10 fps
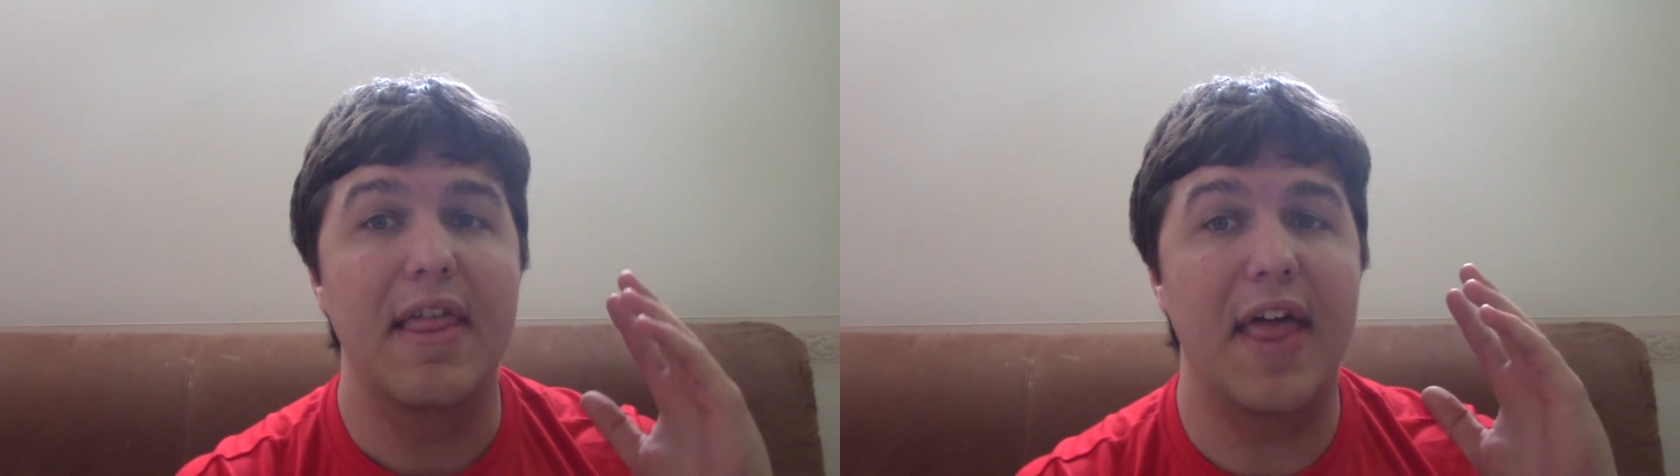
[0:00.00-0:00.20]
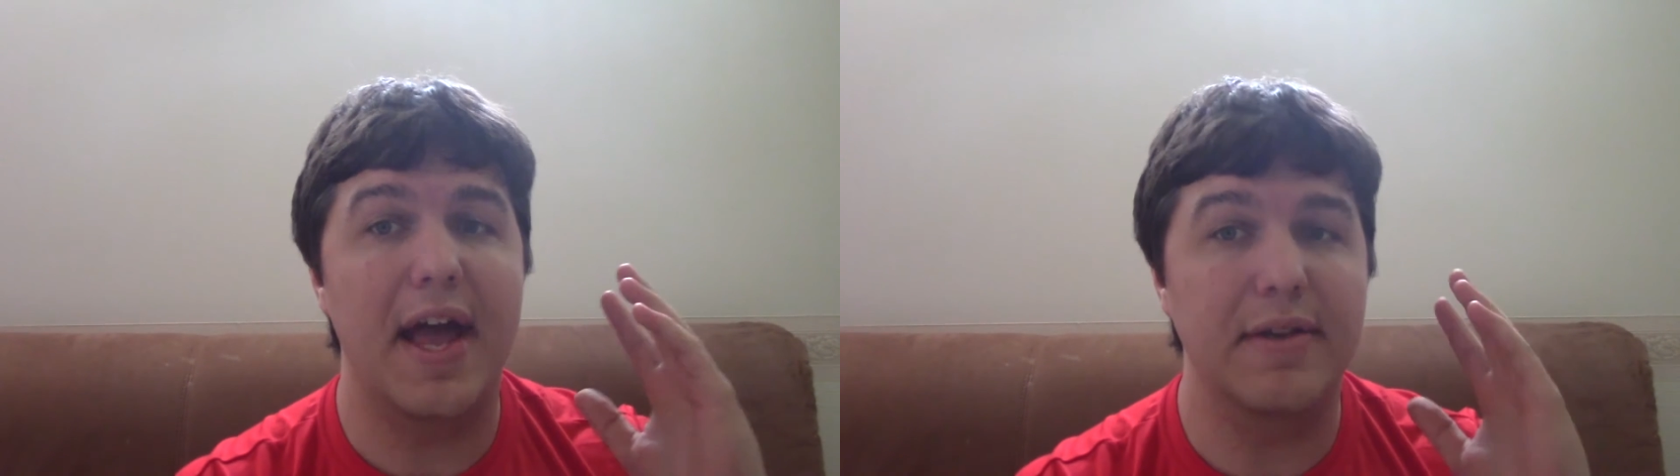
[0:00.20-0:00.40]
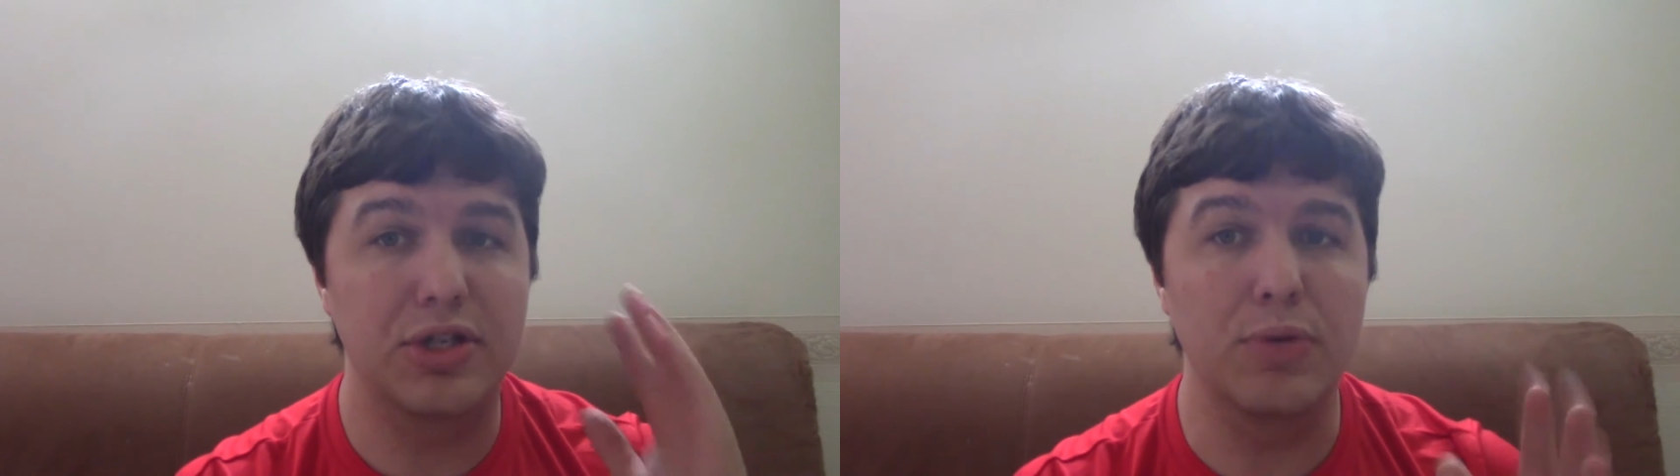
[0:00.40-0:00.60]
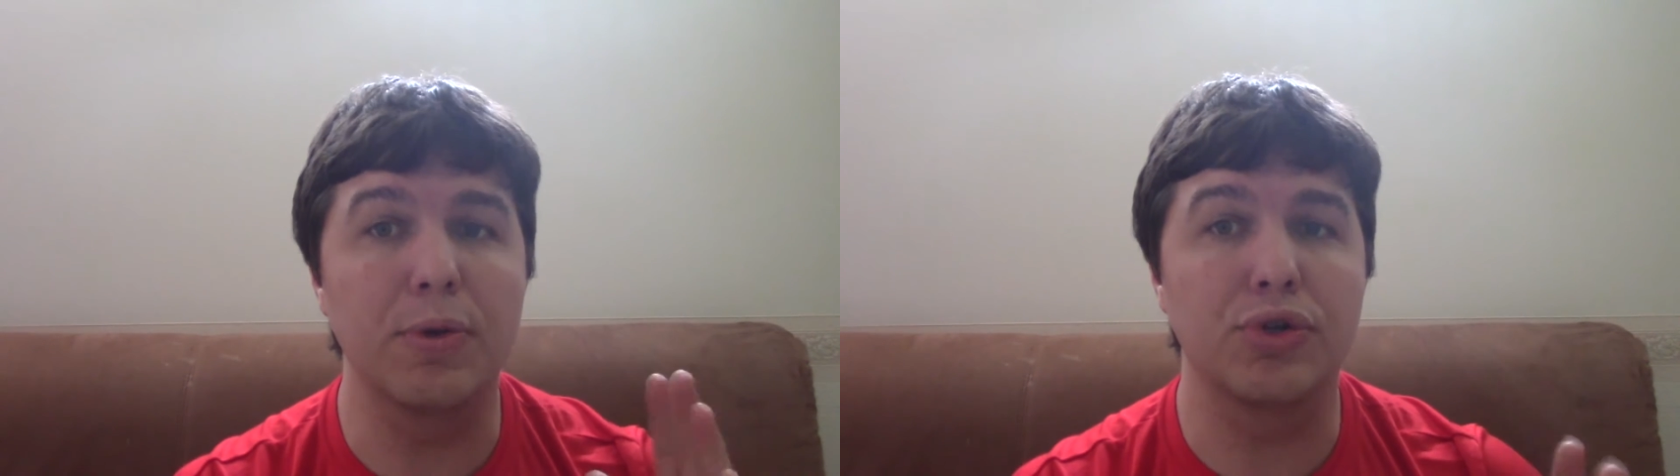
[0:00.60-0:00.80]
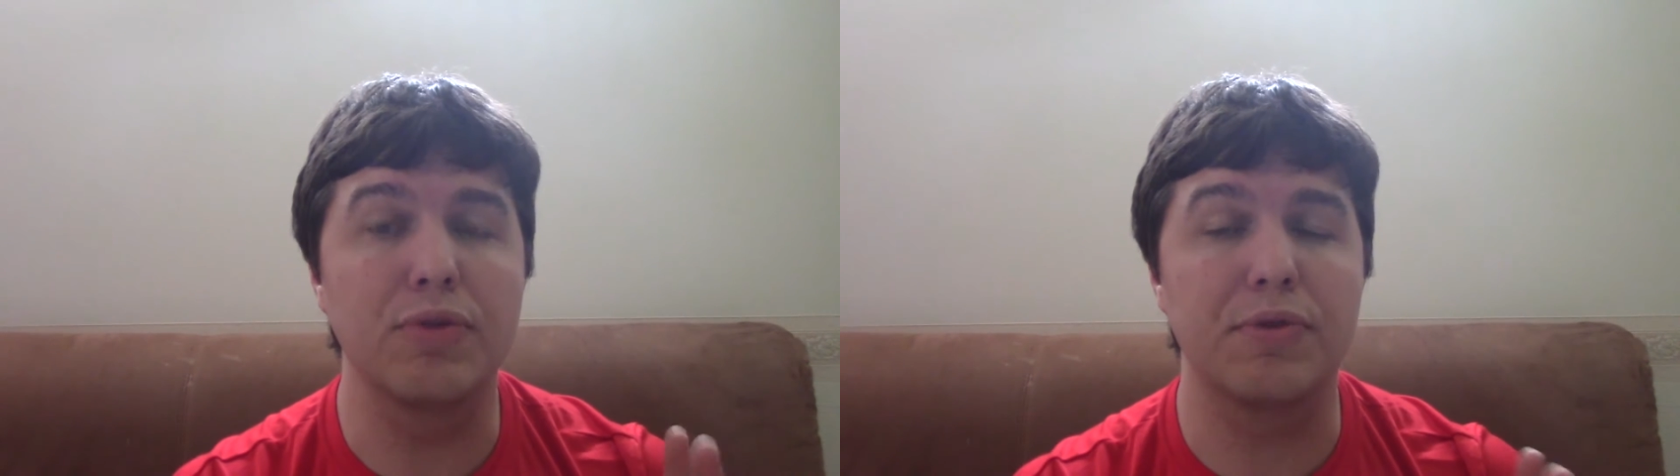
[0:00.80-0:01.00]
that
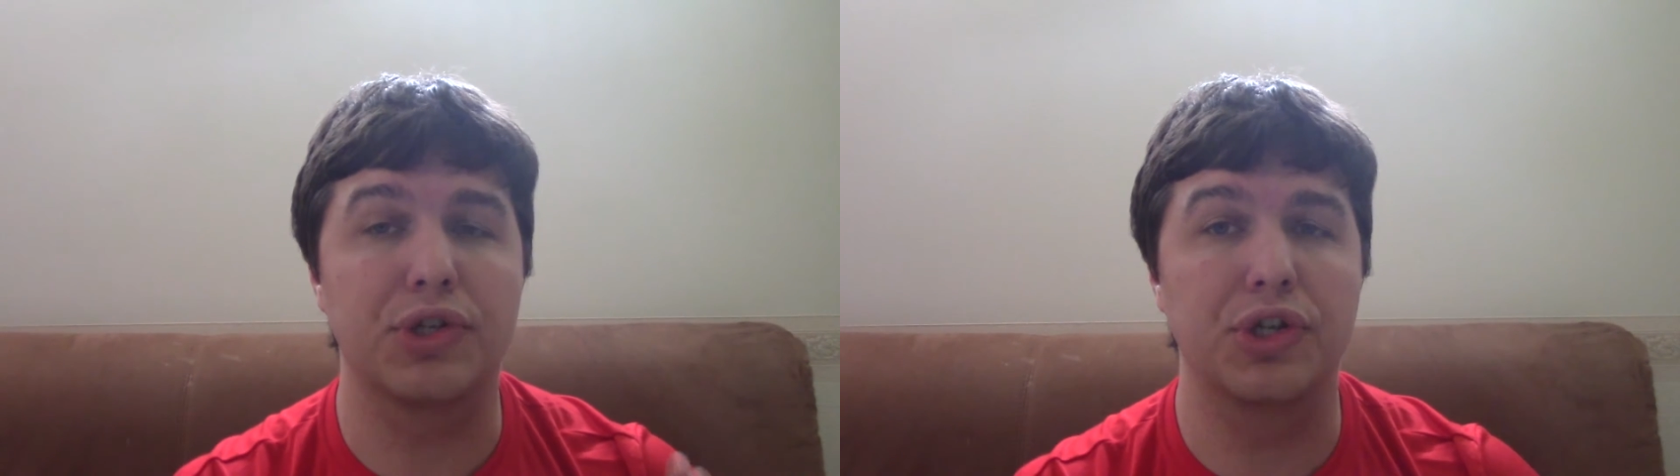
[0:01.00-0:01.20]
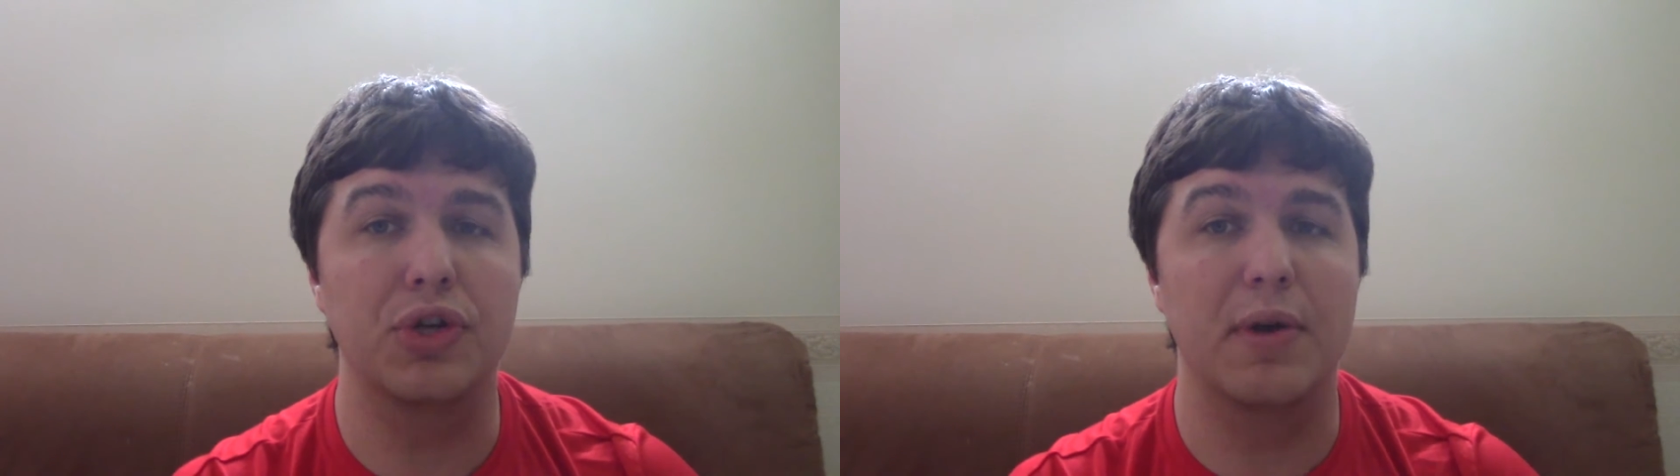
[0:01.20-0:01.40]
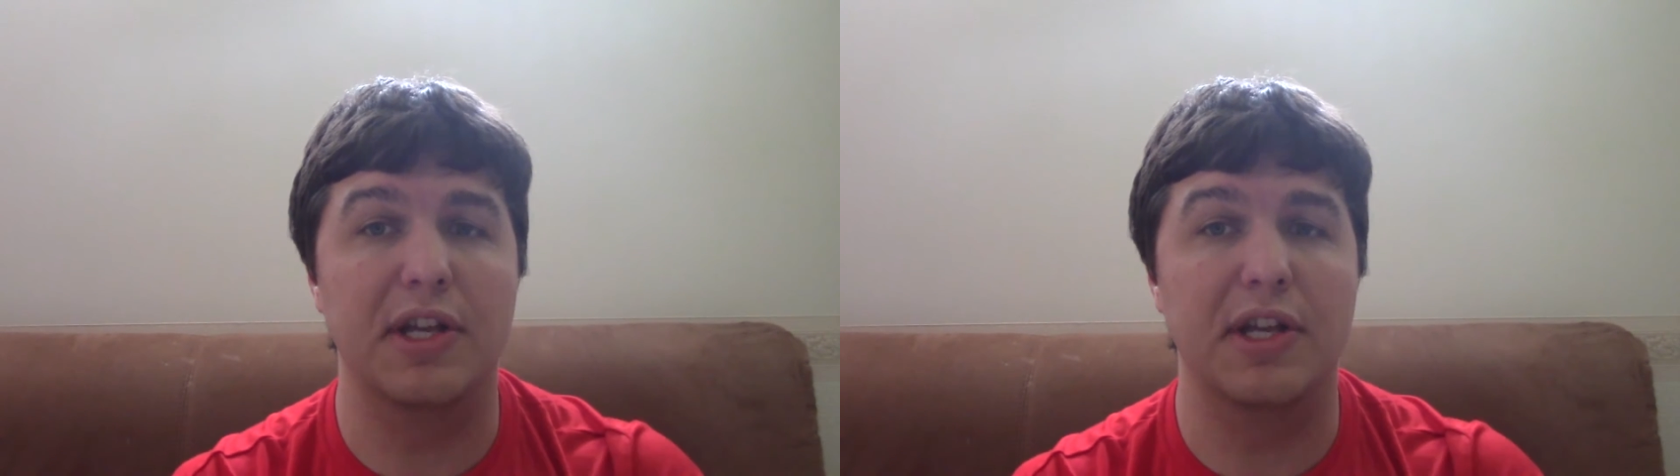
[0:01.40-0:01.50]
Super Troopers 2